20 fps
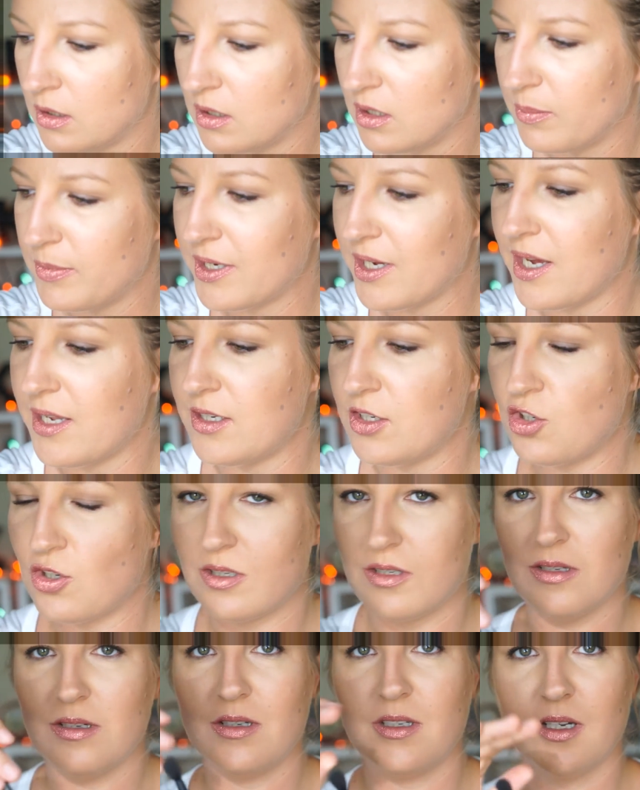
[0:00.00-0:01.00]
they kind of
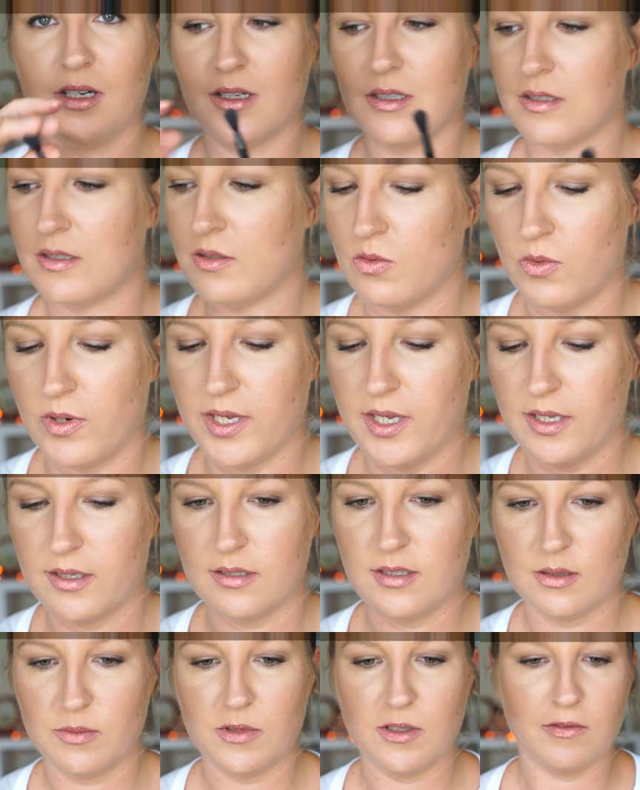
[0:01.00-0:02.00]
just dust away
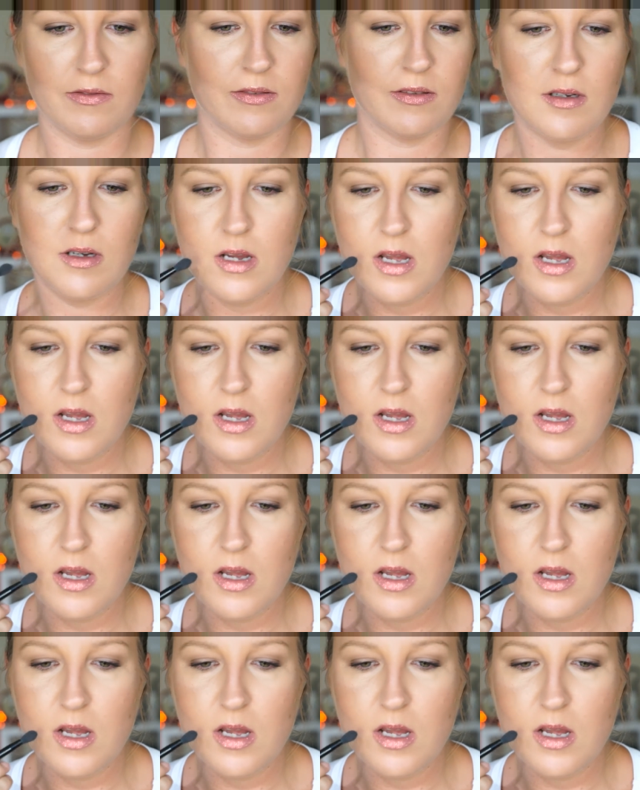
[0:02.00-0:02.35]
some of...